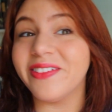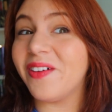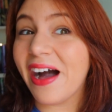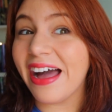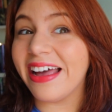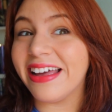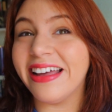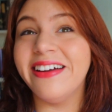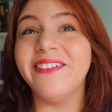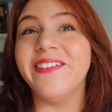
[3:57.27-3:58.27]

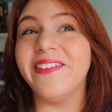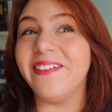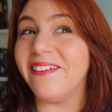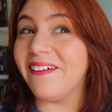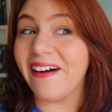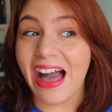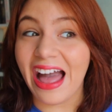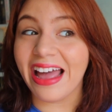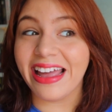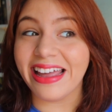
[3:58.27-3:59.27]
why?
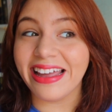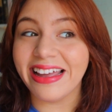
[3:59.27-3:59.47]
Why?